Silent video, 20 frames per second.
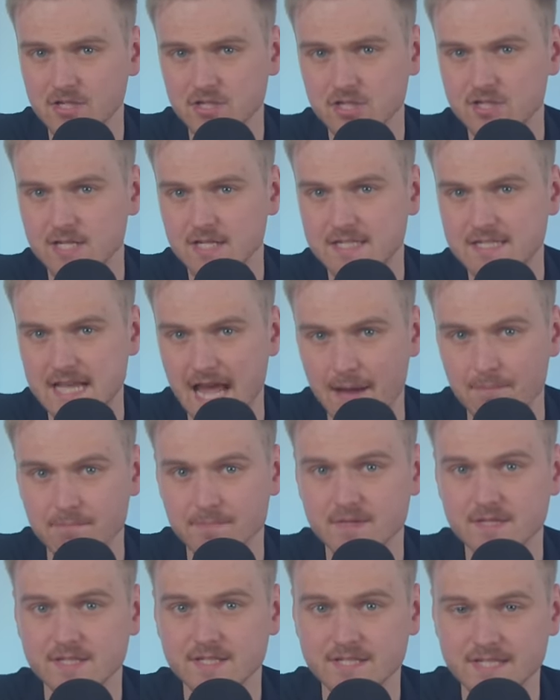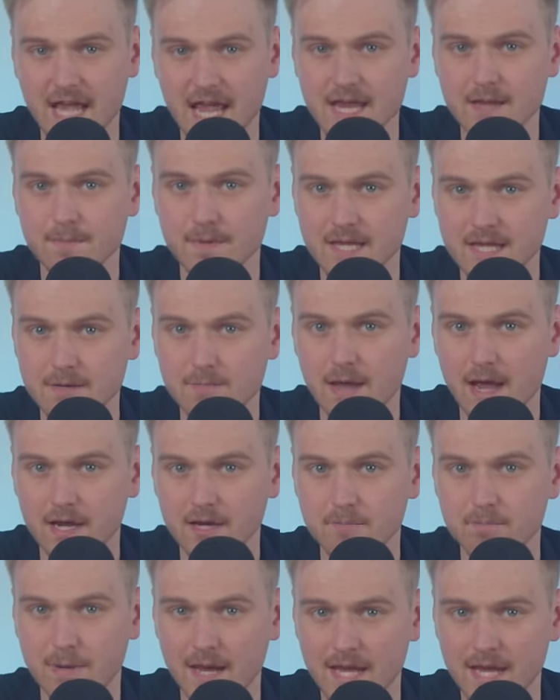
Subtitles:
just attempt the same email and